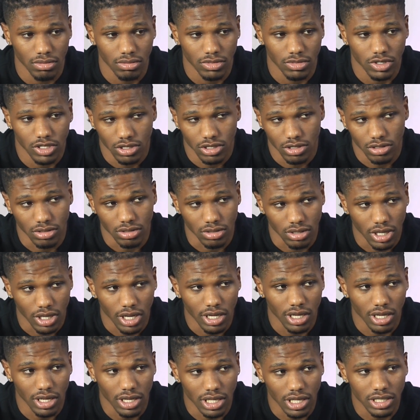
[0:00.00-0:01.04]
So
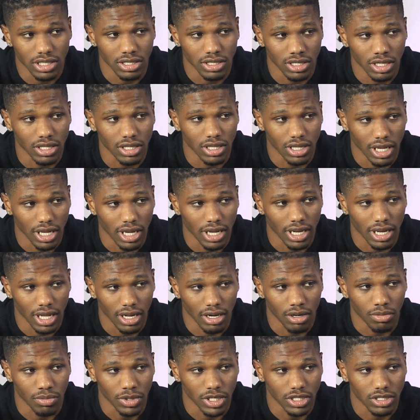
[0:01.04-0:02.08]
that's another thing that
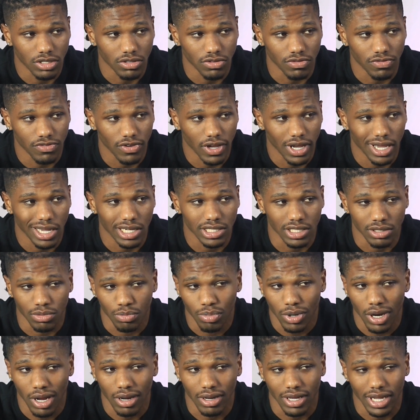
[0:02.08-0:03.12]
I'm into. Fashion,
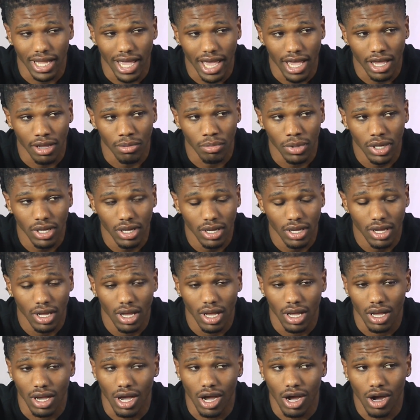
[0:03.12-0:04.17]
probably gaming.
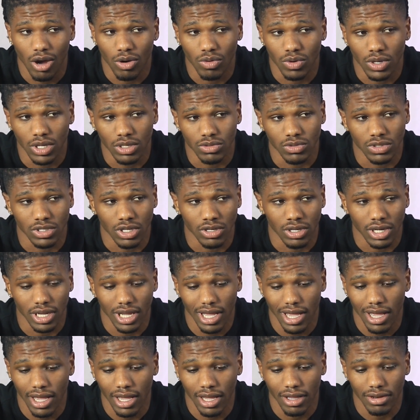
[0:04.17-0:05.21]
I always was on the
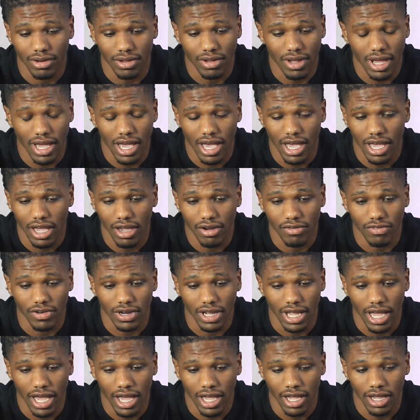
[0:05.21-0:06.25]
game, then had every
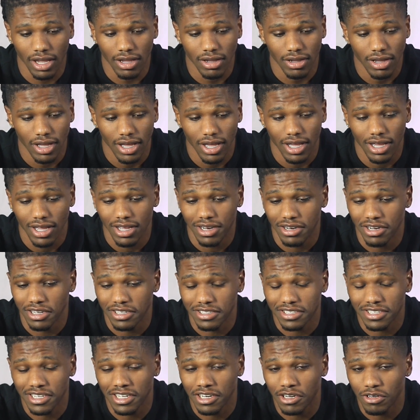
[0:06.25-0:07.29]
game.
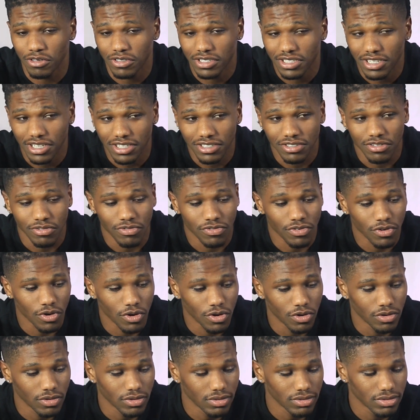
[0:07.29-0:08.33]
Nintendo
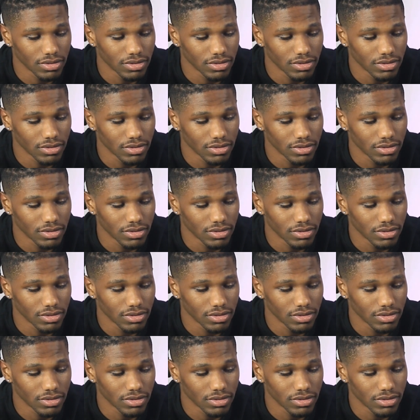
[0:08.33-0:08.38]
64.